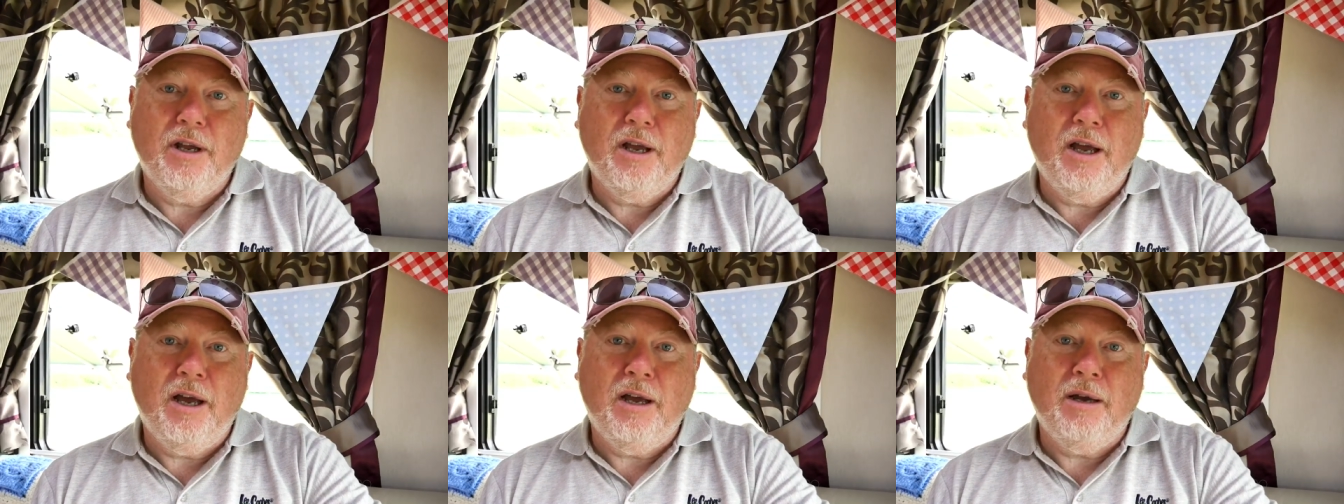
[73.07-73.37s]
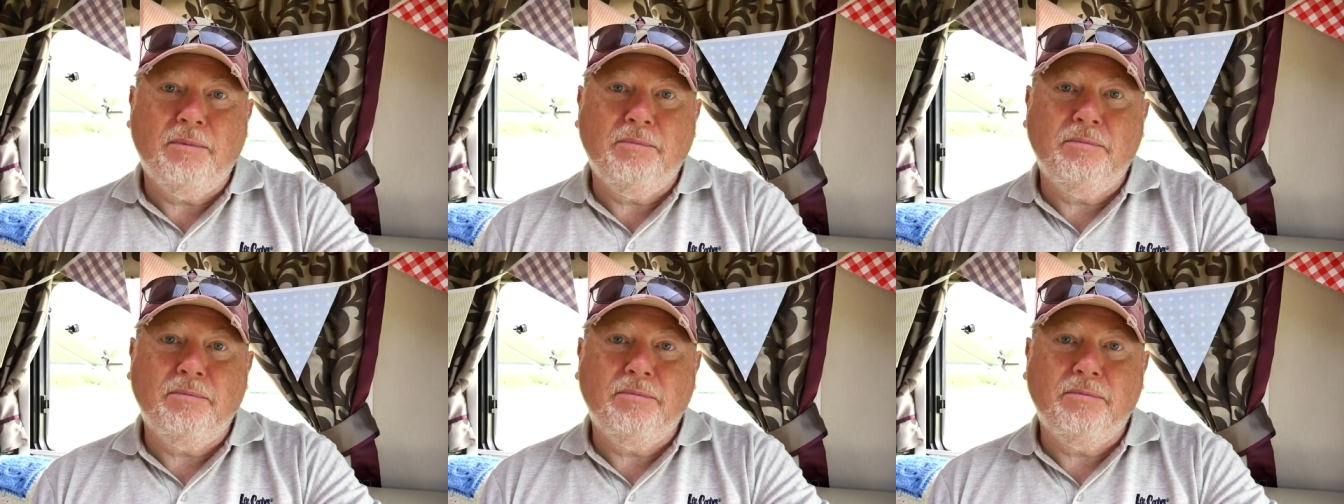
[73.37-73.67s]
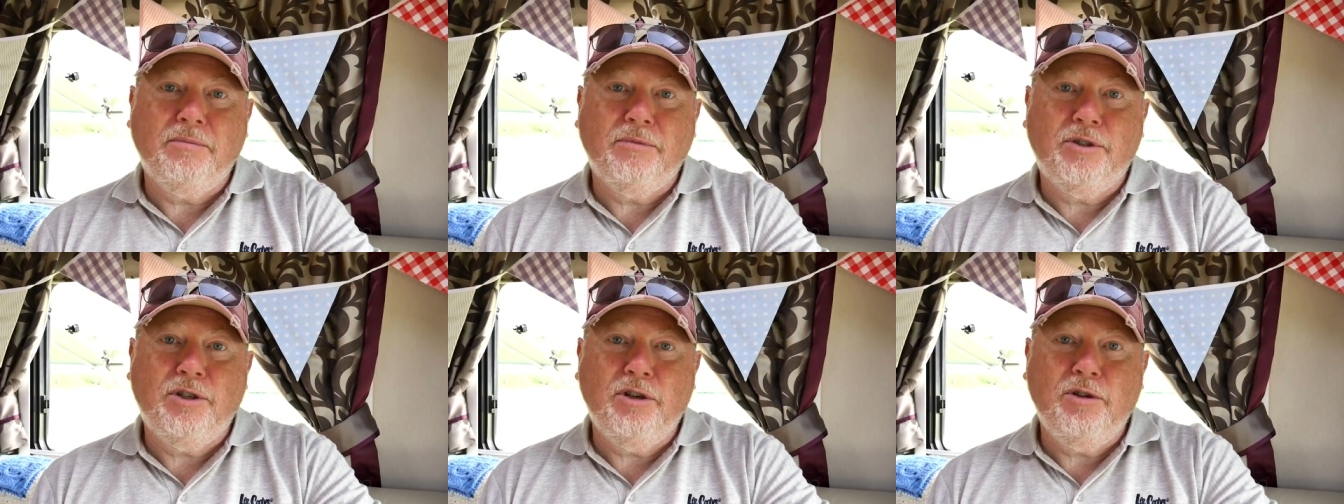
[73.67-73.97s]

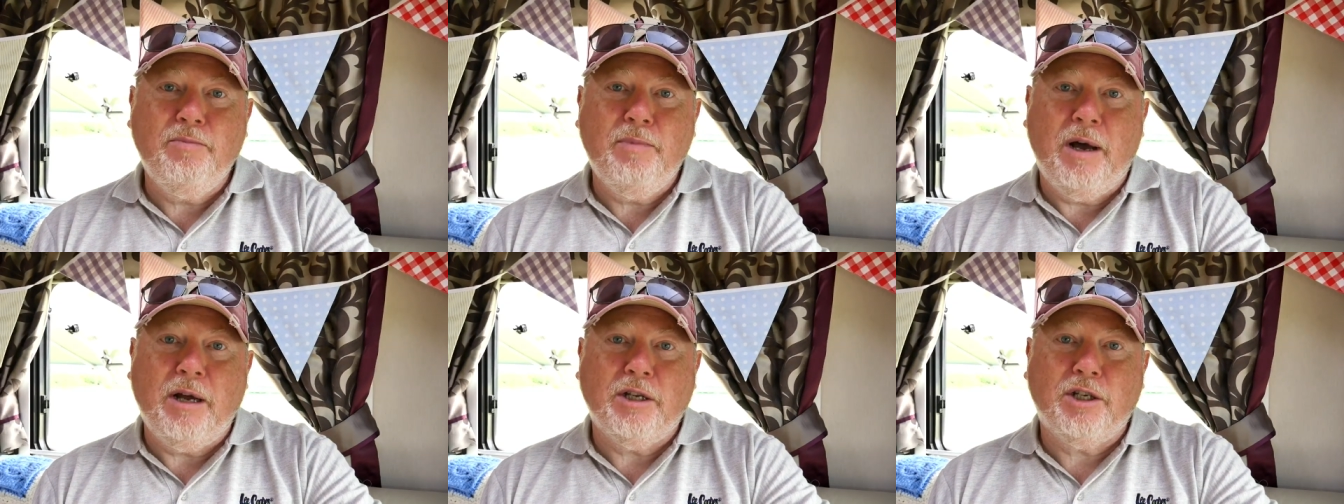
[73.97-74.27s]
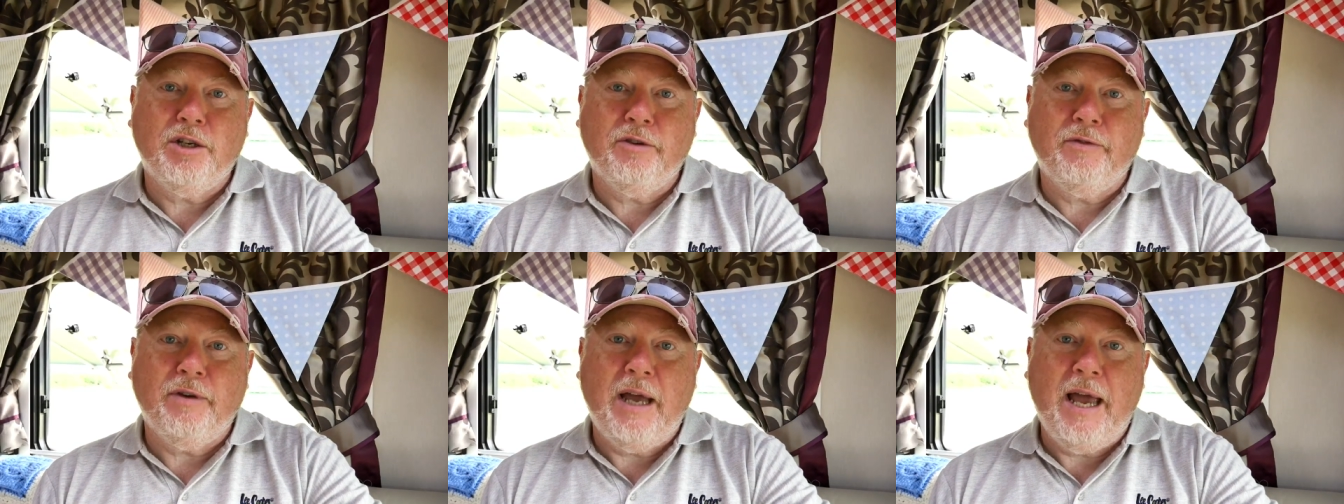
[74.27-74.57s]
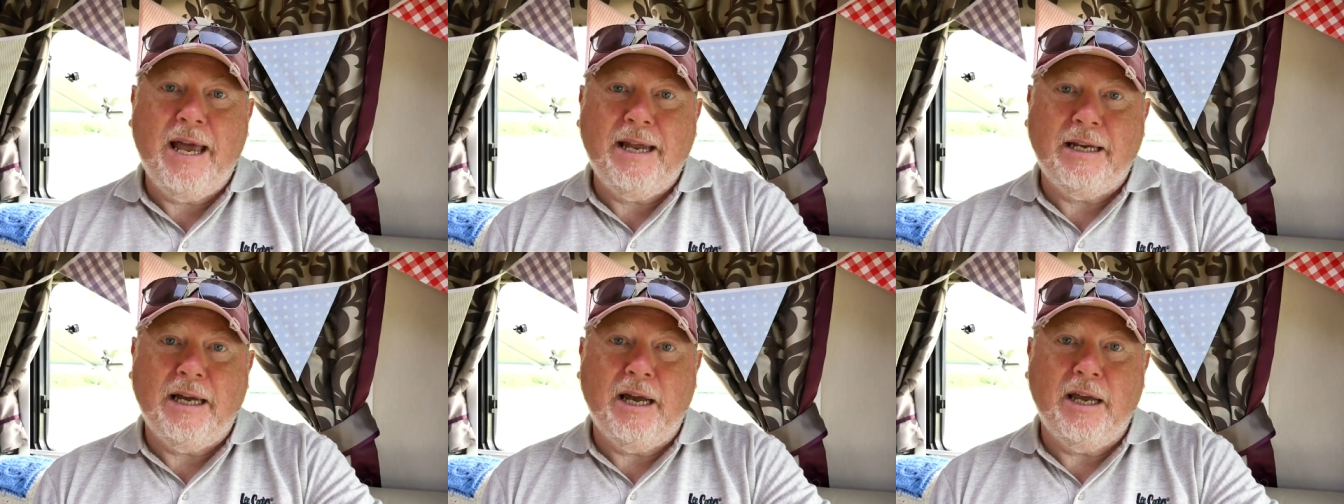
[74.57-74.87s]
um, too much of a
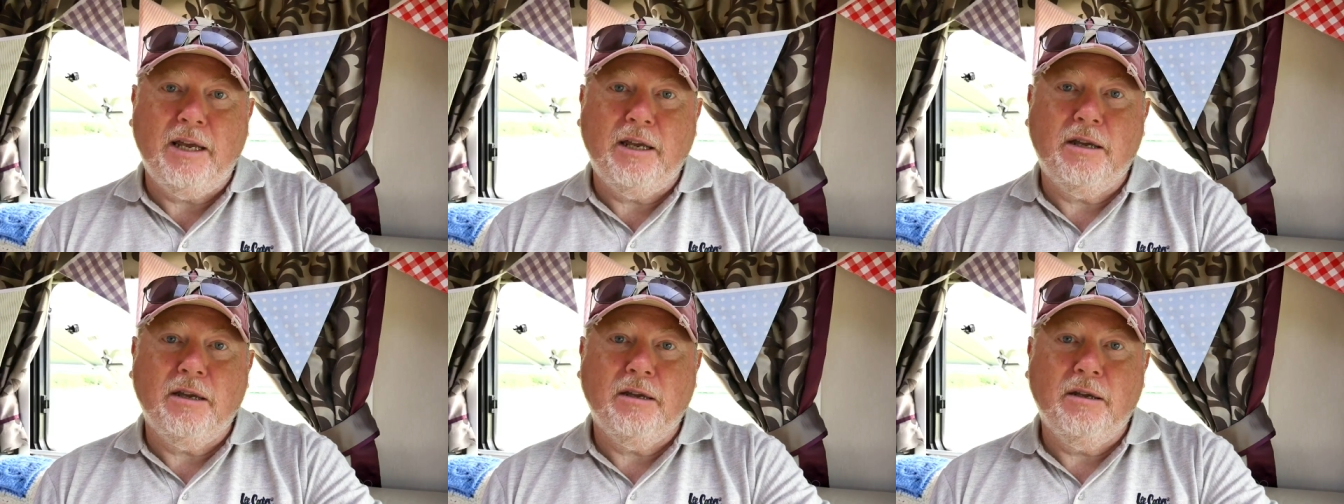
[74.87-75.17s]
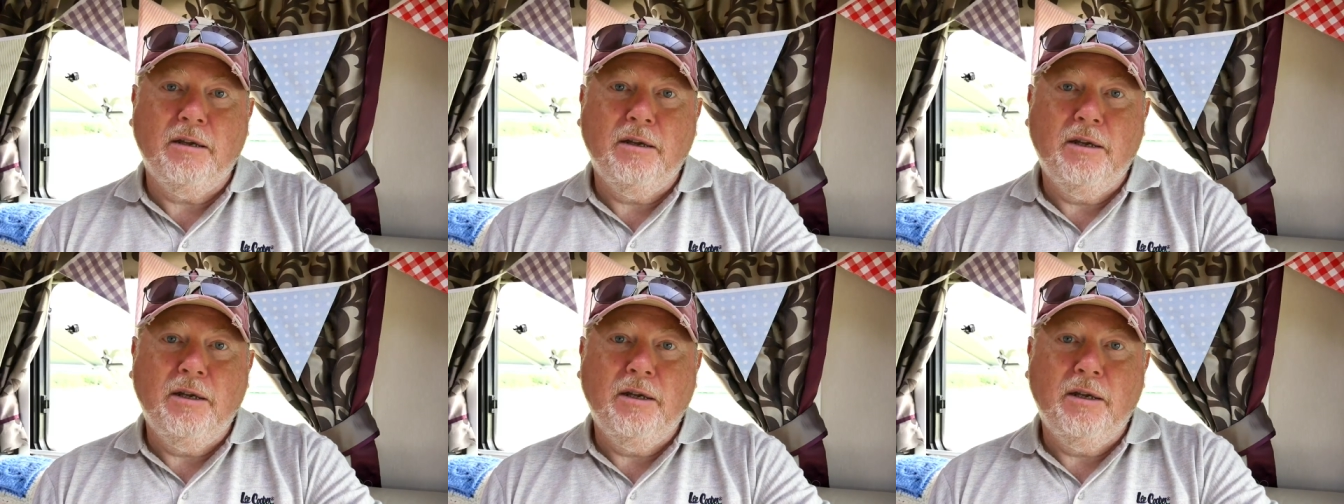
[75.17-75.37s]
headache.